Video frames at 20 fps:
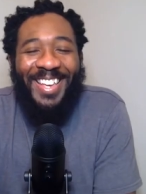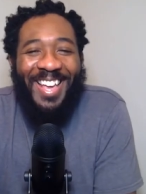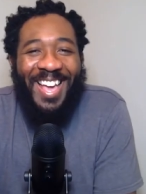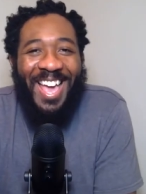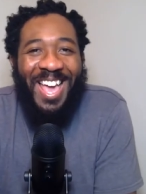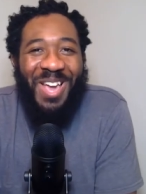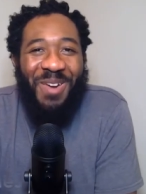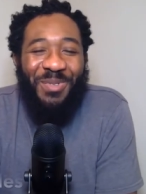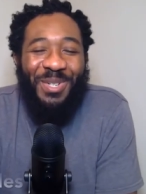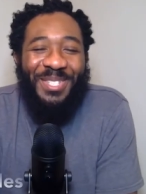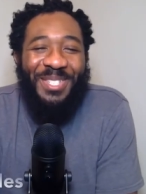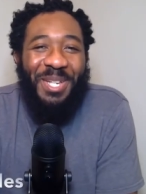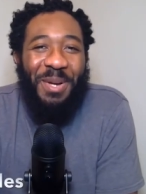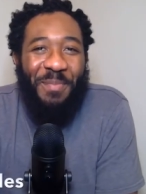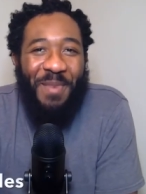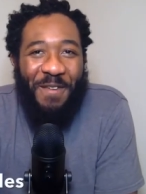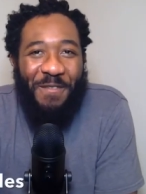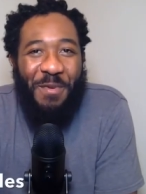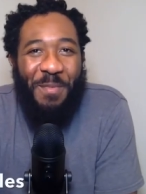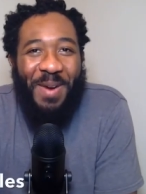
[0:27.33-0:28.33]
Hey, what's up,
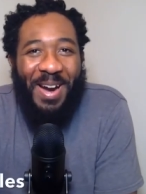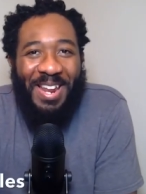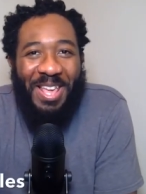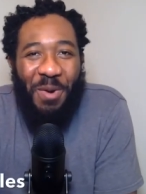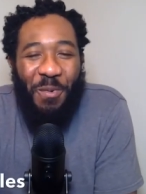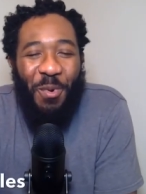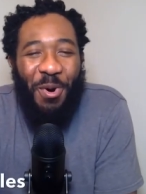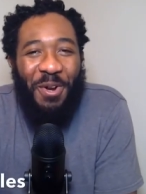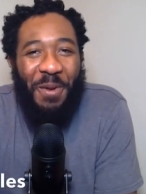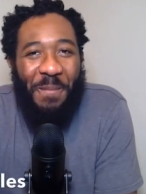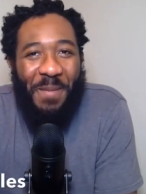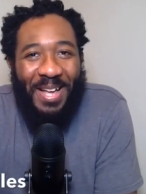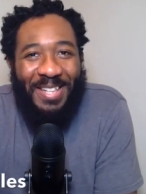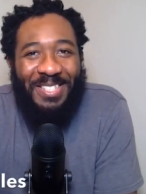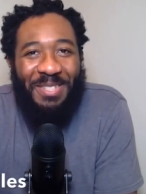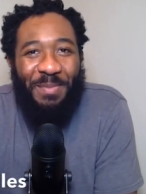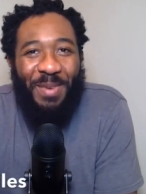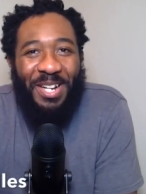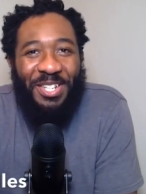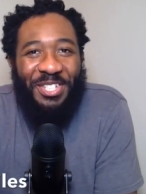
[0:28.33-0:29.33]
everybody, and welcome back
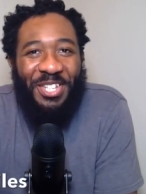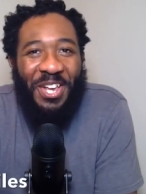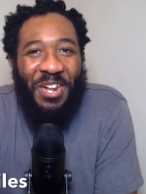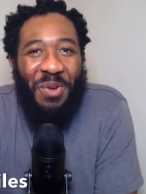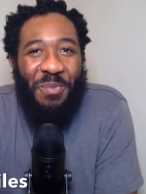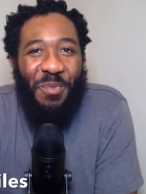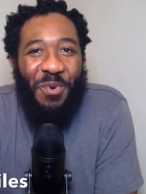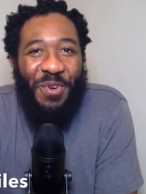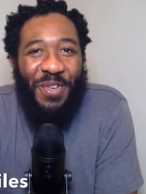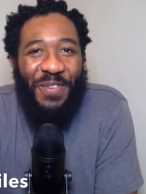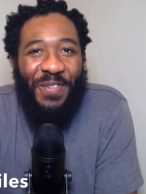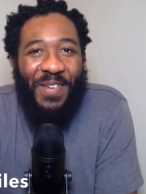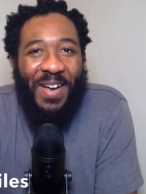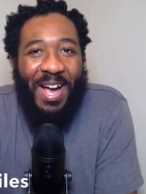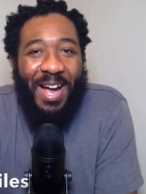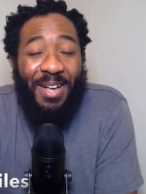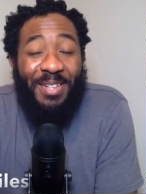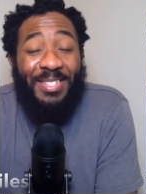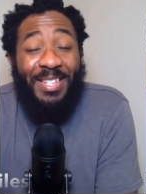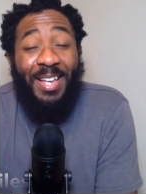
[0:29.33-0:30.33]
to my channel, Movie
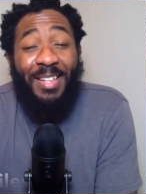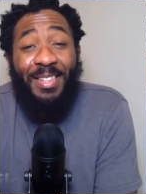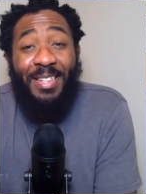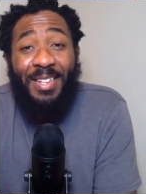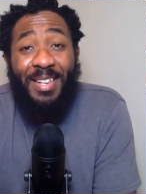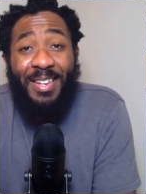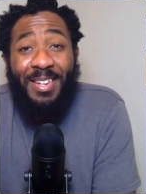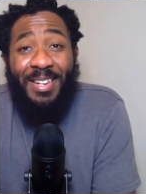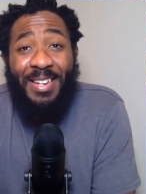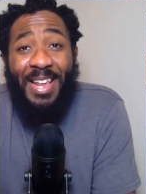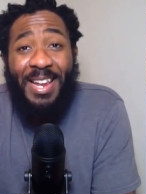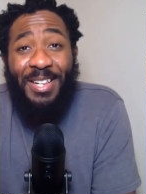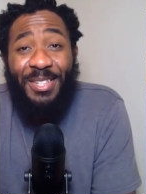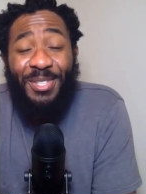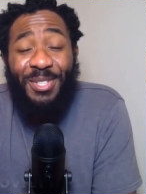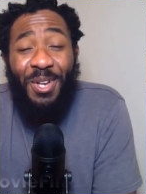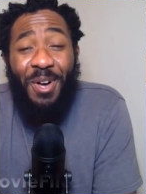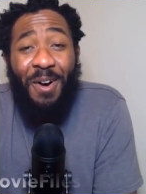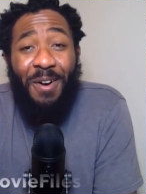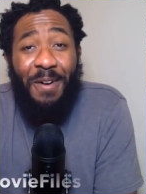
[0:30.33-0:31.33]
Files. Elliot here today to
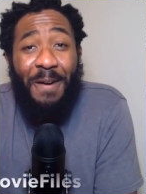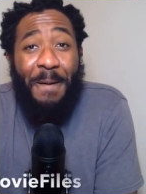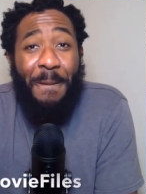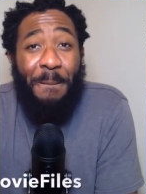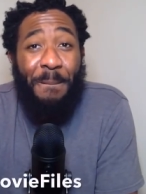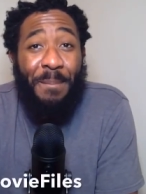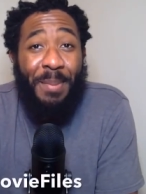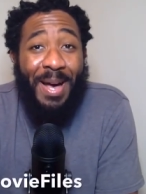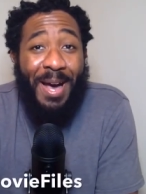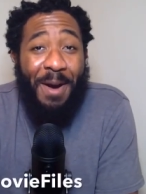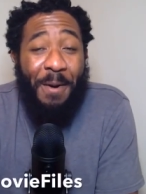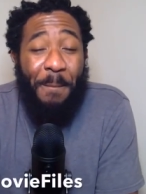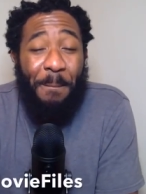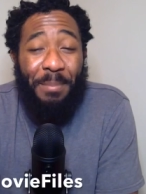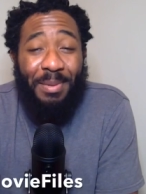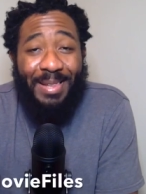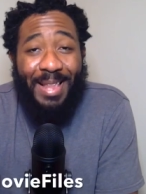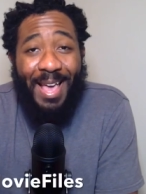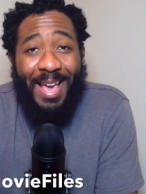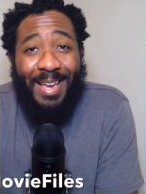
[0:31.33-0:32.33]
talk about
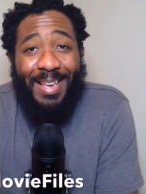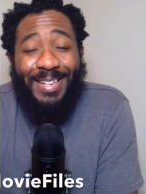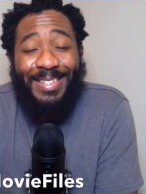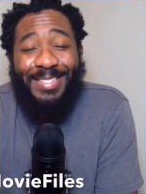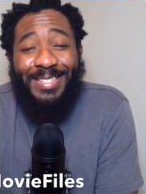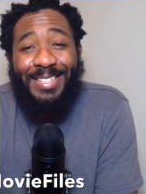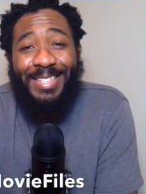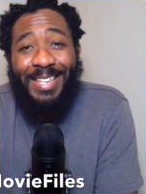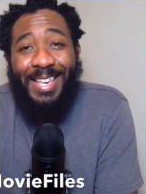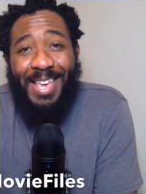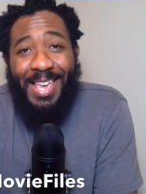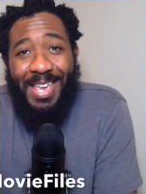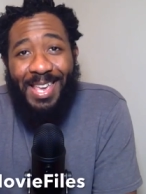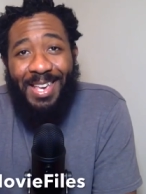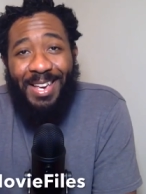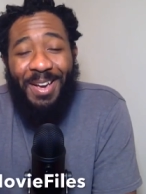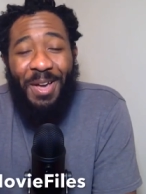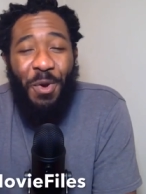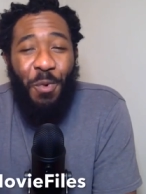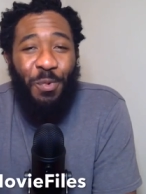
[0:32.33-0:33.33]
Black is
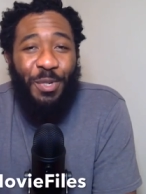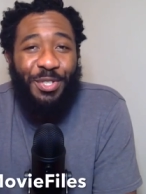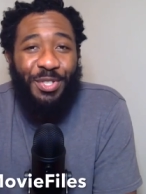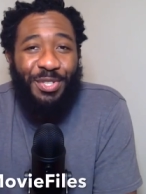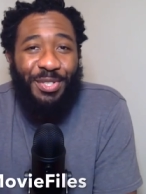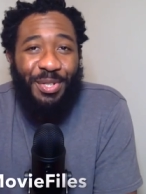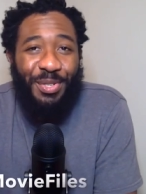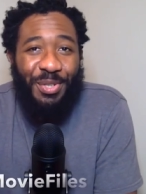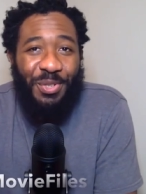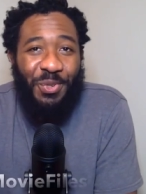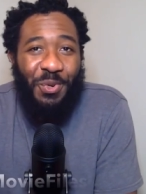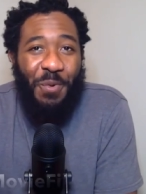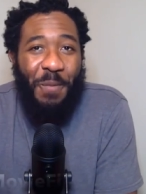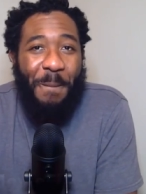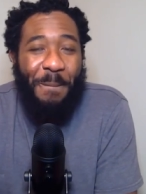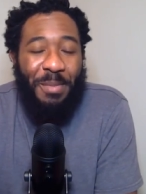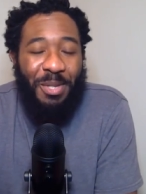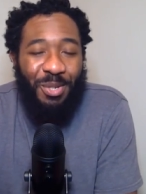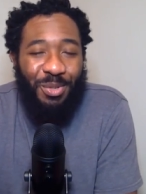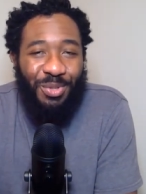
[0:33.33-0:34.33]
King, which is the new
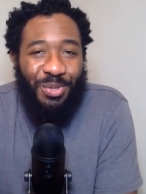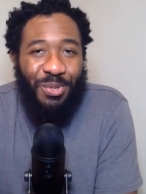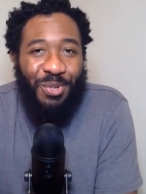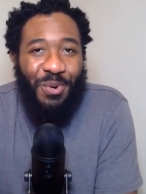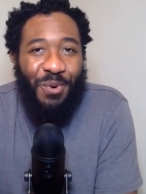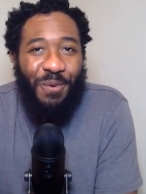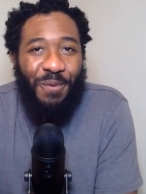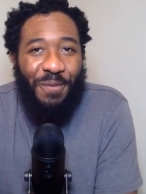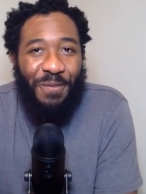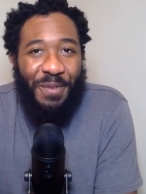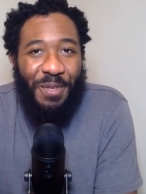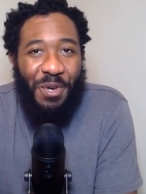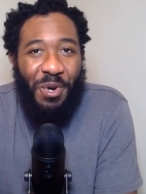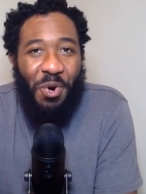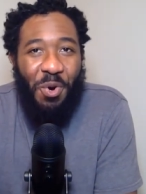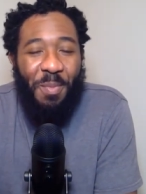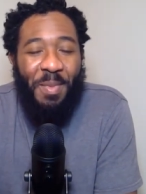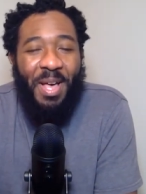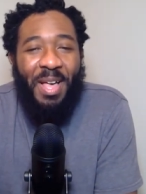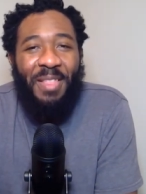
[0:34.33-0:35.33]
musical
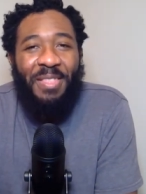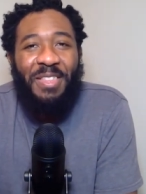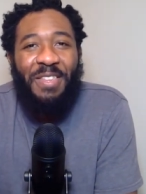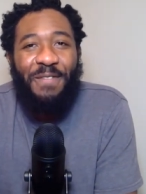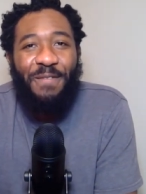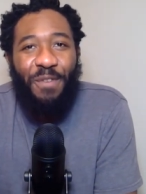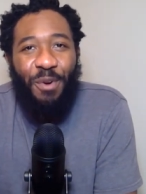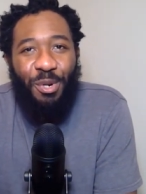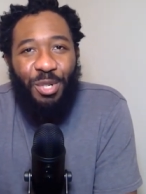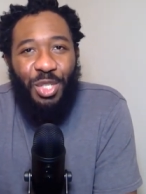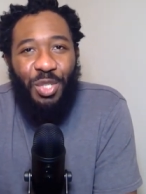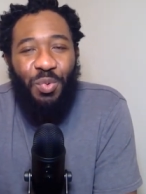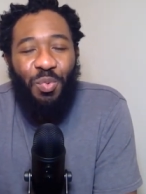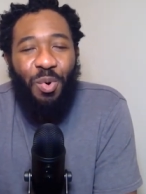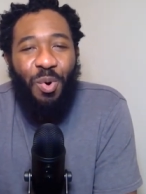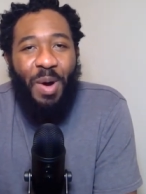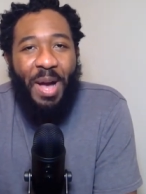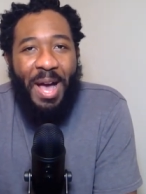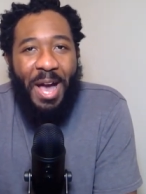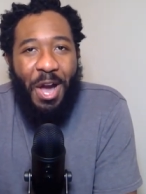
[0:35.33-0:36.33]
film, the
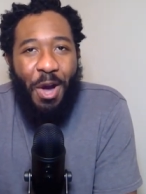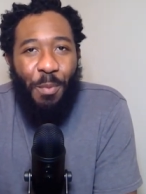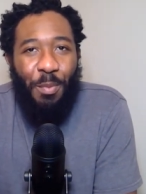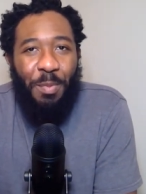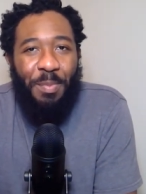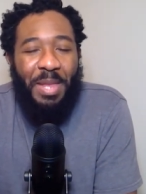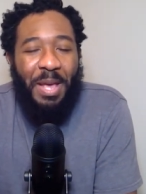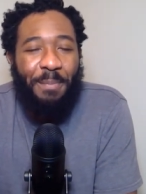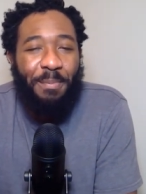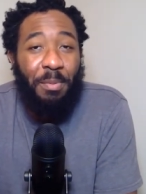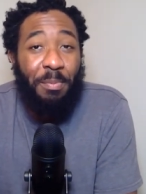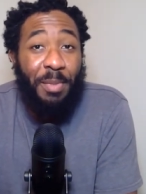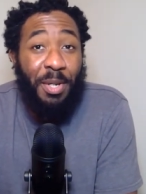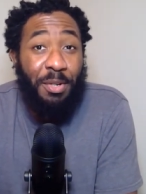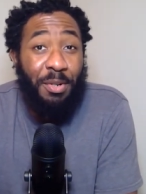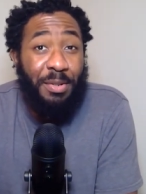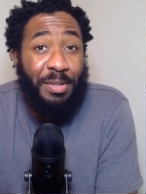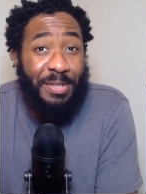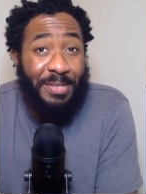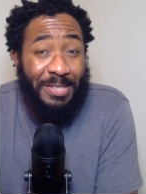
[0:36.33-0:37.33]
virtual album that premiered
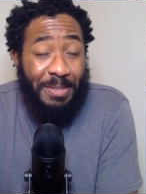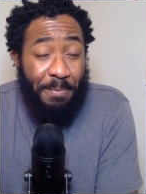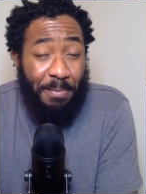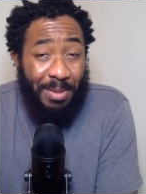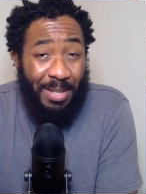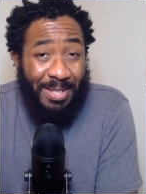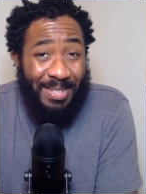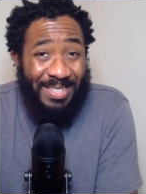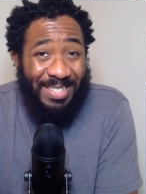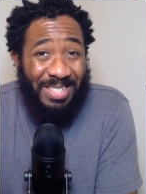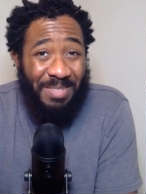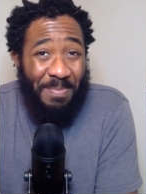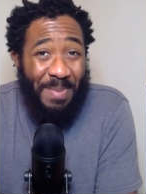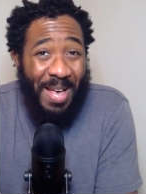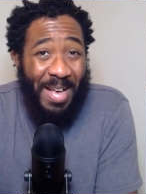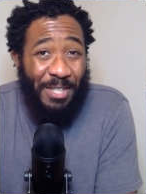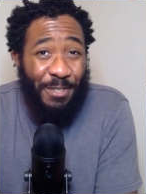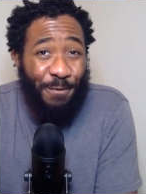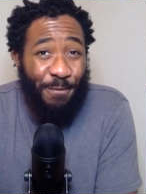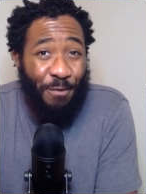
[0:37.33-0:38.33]
on Disney Plus this
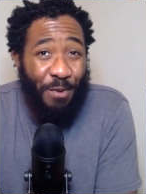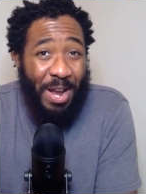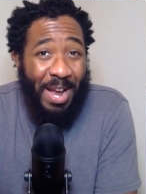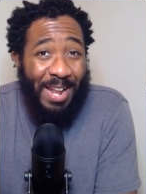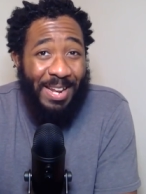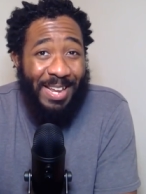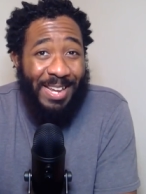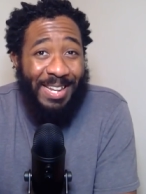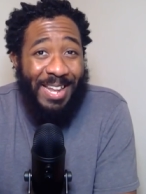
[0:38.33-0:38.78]
past Friday.